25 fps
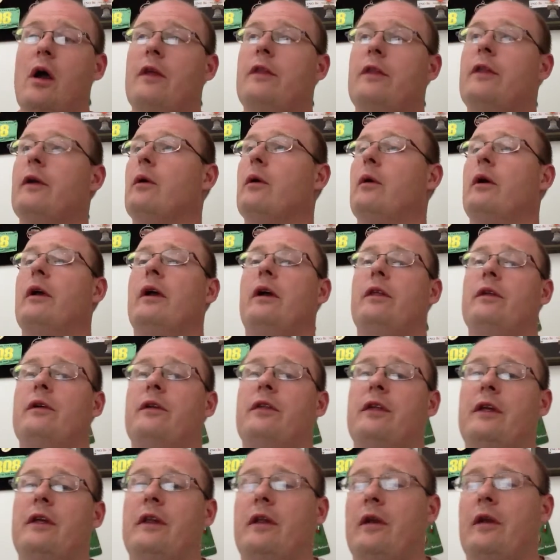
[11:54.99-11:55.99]
The only other
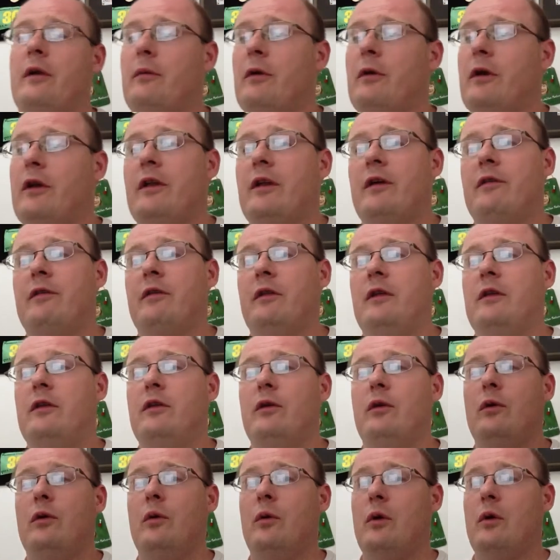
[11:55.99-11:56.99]
thing that I'm going to definitely
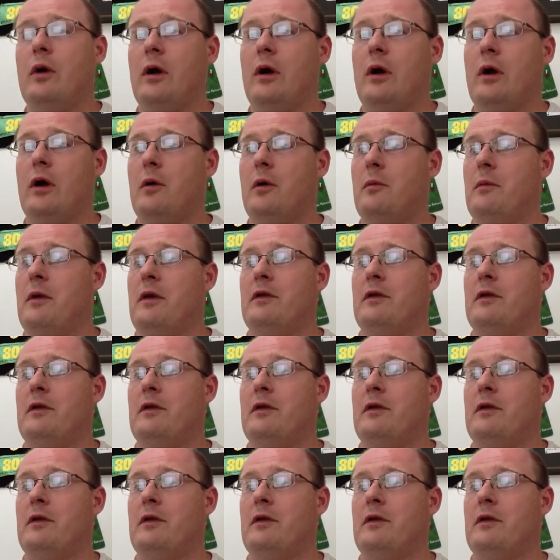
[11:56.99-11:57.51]
do um,